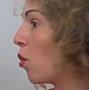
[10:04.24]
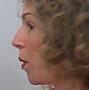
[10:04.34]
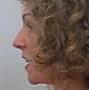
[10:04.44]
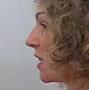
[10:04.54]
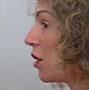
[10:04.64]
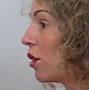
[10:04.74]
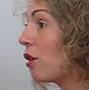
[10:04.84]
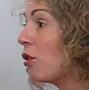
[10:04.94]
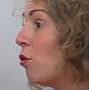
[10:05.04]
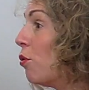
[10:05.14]
going to the
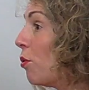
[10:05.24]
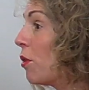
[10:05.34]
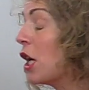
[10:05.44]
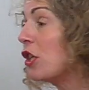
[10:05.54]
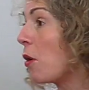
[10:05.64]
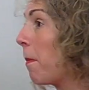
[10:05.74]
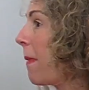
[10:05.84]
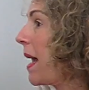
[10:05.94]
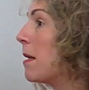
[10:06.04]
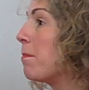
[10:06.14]
loo. So it
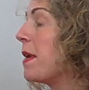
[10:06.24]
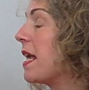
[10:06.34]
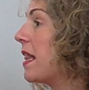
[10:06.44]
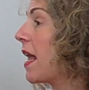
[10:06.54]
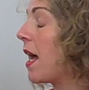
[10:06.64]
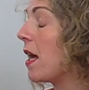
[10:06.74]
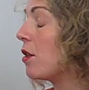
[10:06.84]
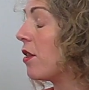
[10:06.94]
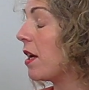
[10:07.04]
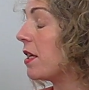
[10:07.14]
might be
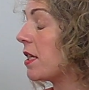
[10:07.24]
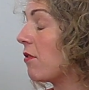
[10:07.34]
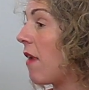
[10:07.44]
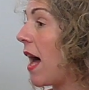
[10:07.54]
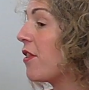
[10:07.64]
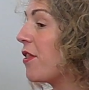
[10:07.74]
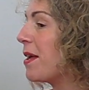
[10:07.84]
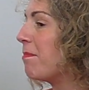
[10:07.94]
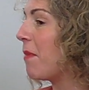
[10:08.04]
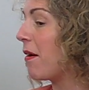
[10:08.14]
that rather
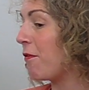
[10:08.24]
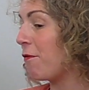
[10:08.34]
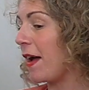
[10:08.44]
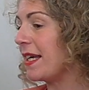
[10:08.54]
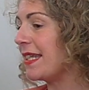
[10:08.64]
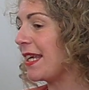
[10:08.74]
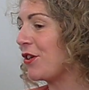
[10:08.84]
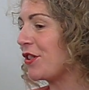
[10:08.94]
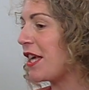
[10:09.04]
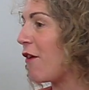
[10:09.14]
than finding
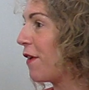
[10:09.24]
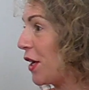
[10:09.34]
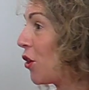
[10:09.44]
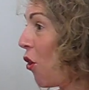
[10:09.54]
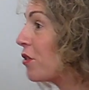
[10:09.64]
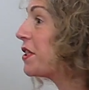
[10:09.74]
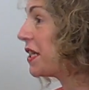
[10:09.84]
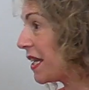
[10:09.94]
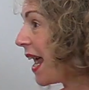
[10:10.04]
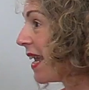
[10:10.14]
yourself
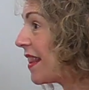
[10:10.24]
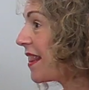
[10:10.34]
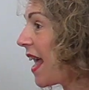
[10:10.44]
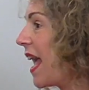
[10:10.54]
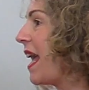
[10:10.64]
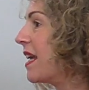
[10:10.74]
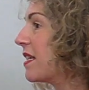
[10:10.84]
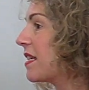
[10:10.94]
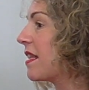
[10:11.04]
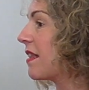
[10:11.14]
incontinent, that
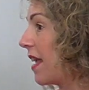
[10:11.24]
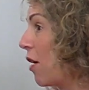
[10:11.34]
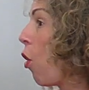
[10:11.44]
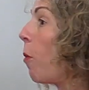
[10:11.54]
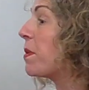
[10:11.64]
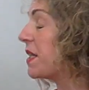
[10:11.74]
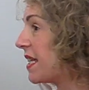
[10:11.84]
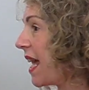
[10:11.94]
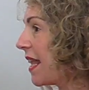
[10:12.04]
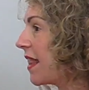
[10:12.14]
it's the
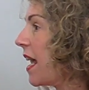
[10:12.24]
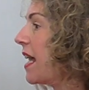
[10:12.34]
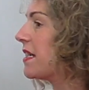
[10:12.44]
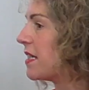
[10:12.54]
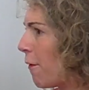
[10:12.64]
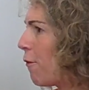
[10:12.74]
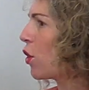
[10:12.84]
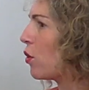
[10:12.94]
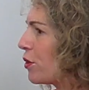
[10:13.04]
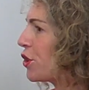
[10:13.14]
opposite, that it's
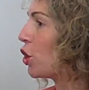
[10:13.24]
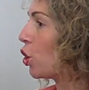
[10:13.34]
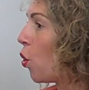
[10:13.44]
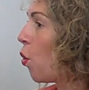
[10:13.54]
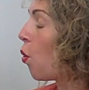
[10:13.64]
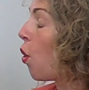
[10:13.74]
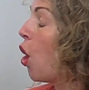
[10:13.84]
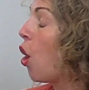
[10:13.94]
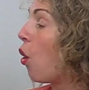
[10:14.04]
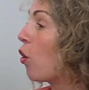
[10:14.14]
difficult to go.
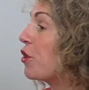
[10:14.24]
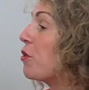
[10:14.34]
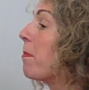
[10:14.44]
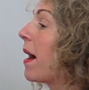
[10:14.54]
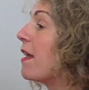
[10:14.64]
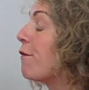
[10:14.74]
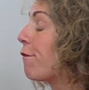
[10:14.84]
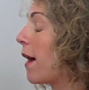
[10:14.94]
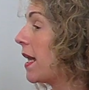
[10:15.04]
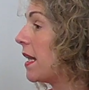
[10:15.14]
Or you might
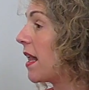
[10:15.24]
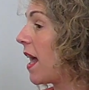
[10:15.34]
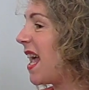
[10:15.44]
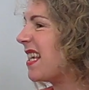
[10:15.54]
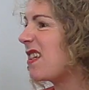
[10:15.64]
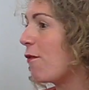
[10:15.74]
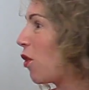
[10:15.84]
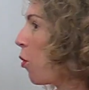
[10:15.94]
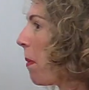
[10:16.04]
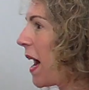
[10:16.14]
find that it's
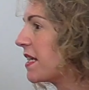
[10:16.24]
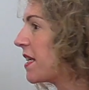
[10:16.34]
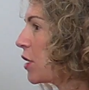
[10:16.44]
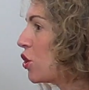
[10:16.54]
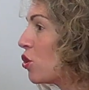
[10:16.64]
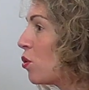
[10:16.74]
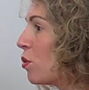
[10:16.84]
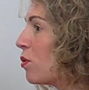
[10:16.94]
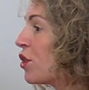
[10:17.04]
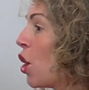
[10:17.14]
difficult passing
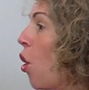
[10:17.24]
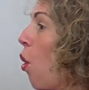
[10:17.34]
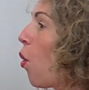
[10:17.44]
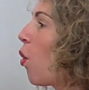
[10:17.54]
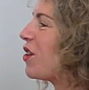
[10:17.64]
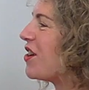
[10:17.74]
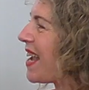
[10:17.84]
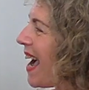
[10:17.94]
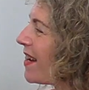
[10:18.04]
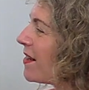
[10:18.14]
stools, or you
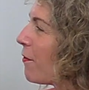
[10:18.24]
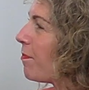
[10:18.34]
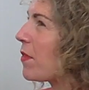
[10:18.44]
can't,